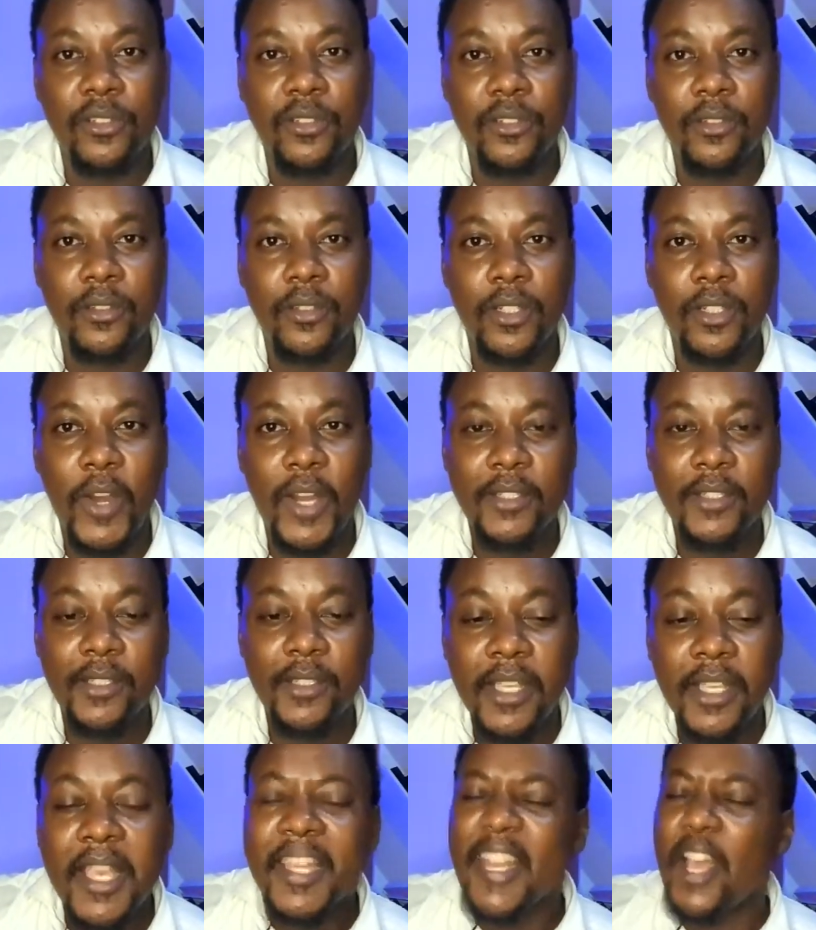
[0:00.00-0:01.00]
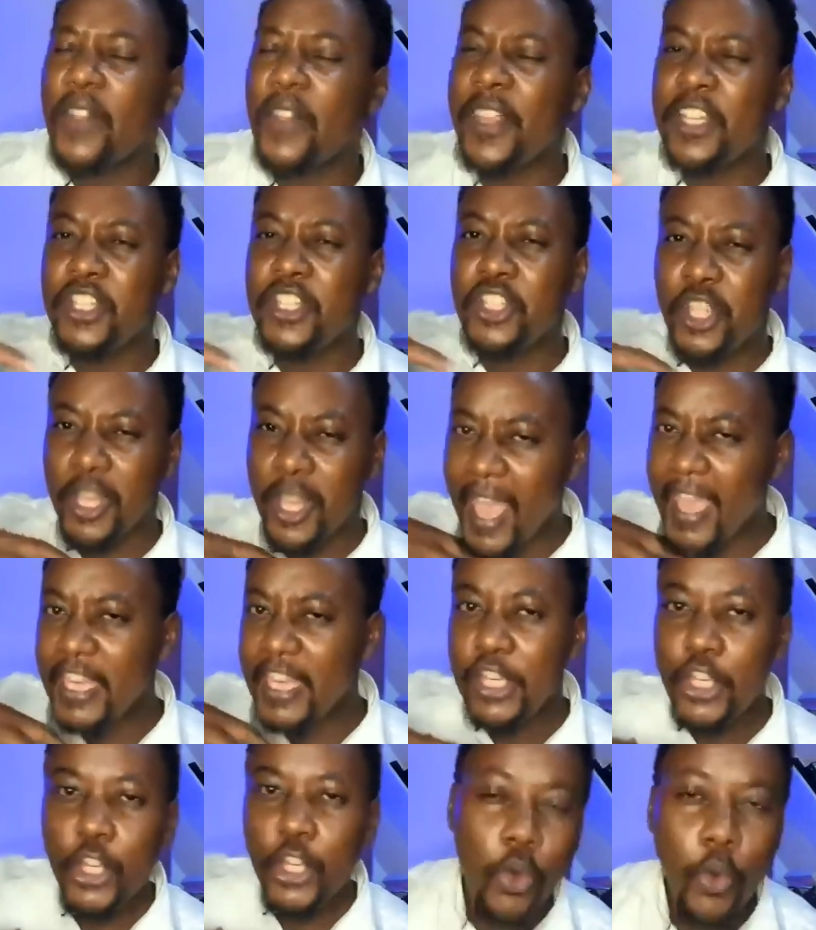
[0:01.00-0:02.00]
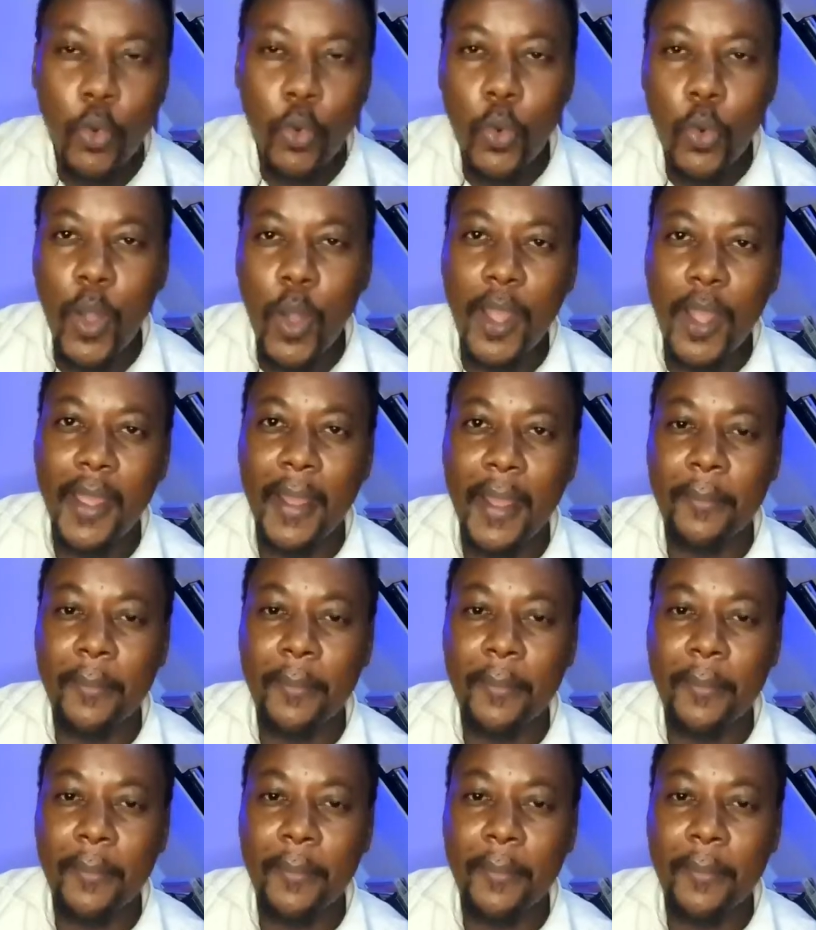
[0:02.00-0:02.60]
Right? Now that I know who I am,